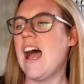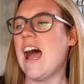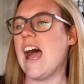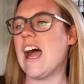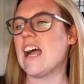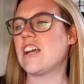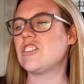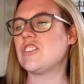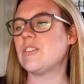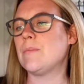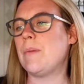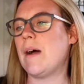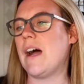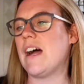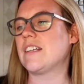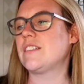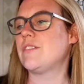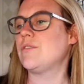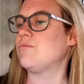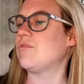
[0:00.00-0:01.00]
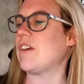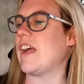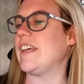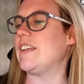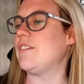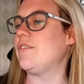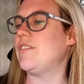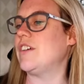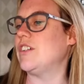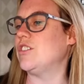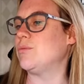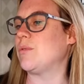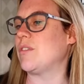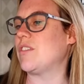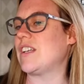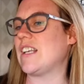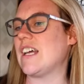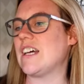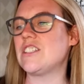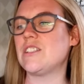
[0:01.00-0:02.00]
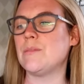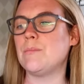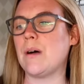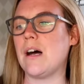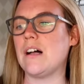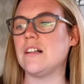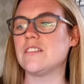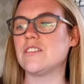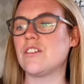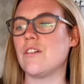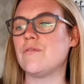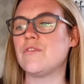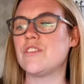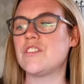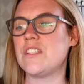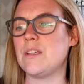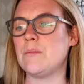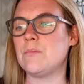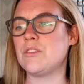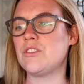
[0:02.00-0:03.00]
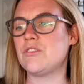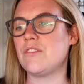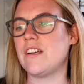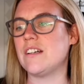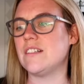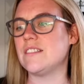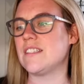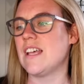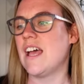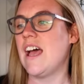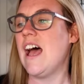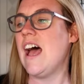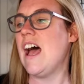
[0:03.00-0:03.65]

Action-packed ride filled with clashing battles, unforeseen betrayals,